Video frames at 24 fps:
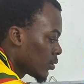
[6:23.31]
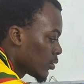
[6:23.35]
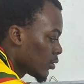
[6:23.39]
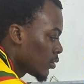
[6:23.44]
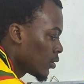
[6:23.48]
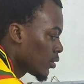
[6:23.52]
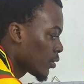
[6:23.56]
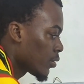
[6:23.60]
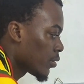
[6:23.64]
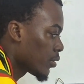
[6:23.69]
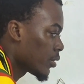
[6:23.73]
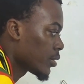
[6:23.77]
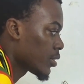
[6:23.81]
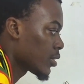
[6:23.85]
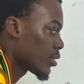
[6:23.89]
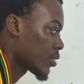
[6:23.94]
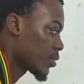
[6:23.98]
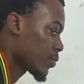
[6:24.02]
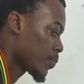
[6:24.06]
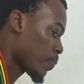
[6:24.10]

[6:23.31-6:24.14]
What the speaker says: degrees.